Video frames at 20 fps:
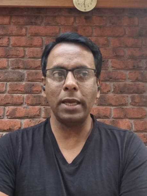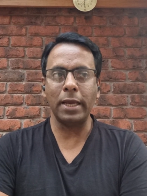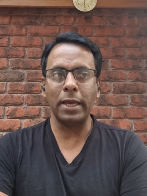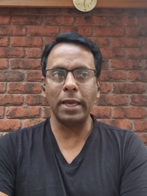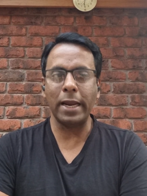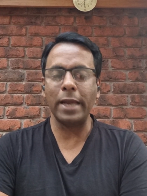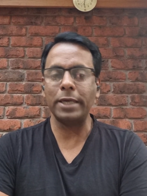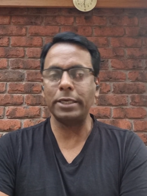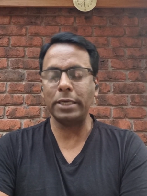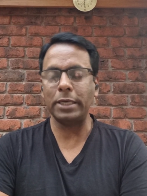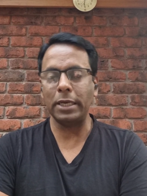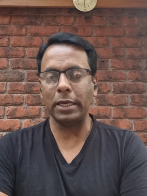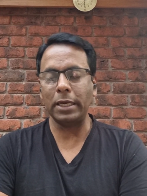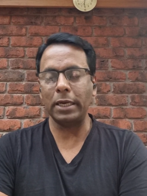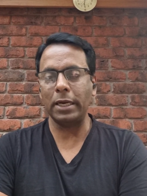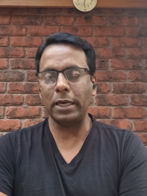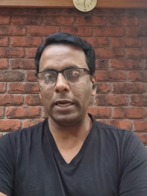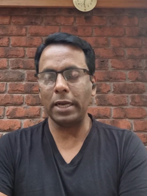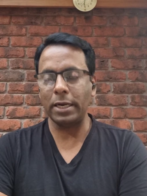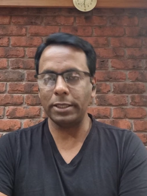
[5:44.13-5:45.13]
electrical,
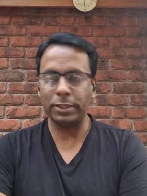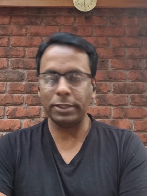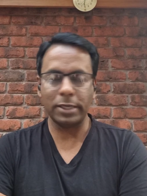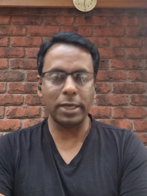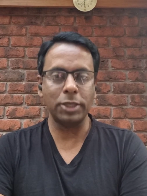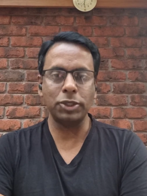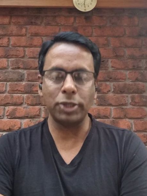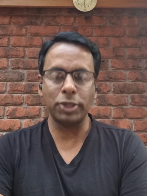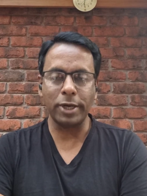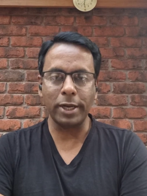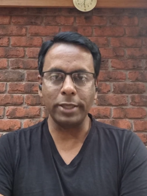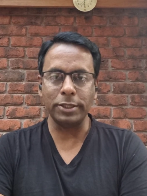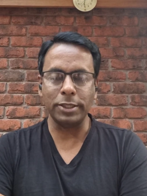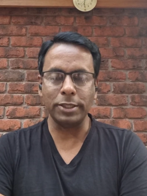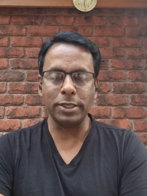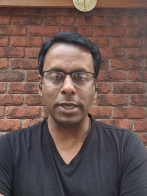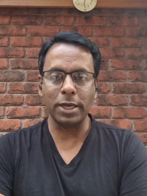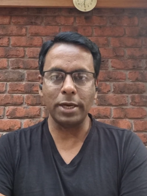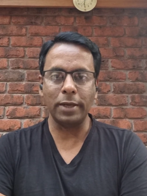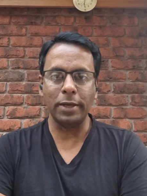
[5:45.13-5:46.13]
and structural
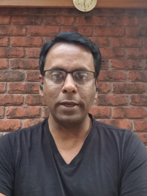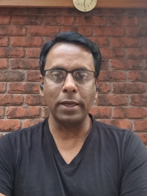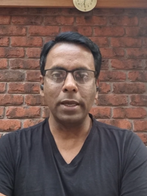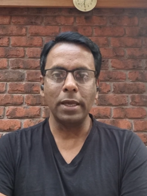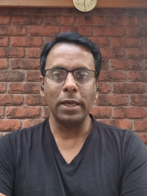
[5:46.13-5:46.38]
engineering.